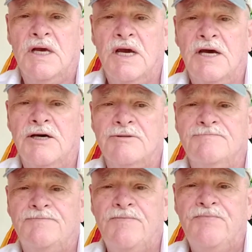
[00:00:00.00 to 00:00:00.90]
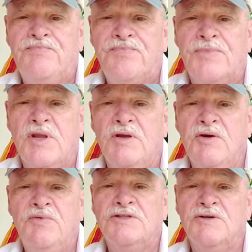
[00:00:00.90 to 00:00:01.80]
you
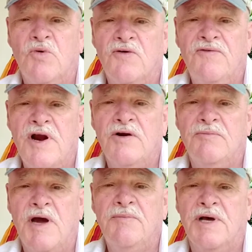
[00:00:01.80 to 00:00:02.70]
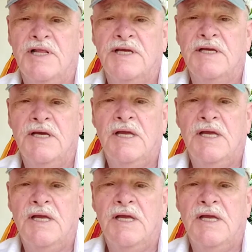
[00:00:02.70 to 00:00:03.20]
put some more fire in my belly.